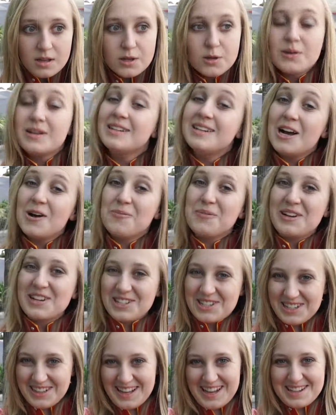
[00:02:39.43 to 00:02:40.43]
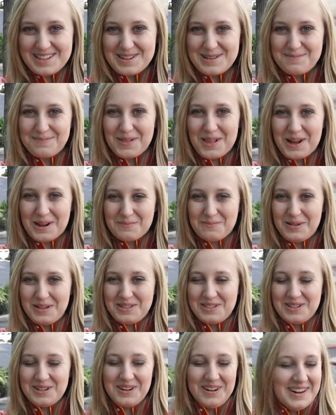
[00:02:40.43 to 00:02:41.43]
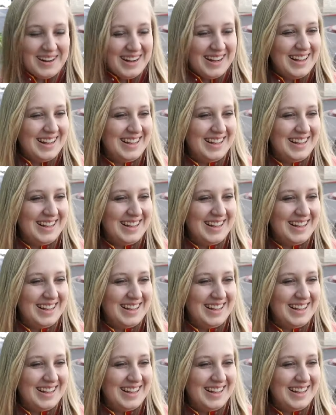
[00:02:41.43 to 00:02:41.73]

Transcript: You can tell because she lands in a blockbuster.